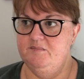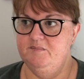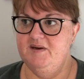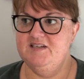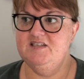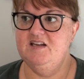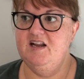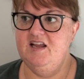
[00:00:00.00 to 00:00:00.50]

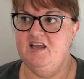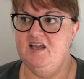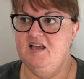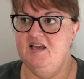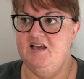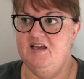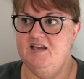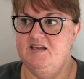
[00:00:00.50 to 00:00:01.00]

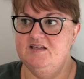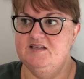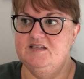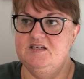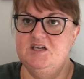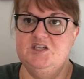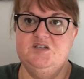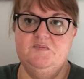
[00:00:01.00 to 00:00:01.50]
Matariki
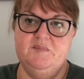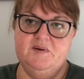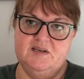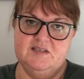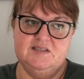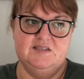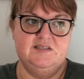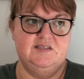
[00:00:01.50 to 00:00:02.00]

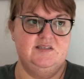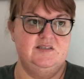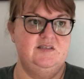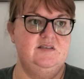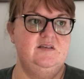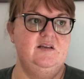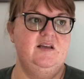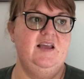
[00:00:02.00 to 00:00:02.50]
Stitchmas